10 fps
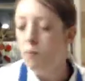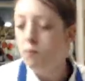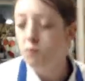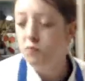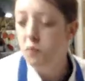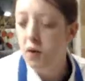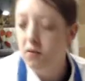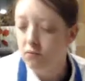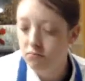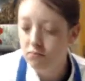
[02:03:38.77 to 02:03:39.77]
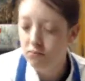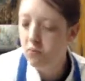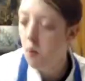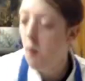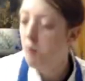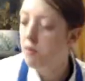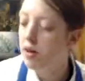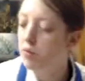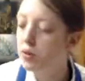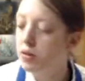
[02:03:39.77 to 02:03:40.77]
I have to practice well, my head off.
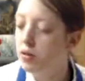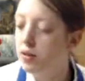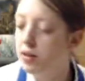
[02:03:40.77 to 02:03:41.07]
I will.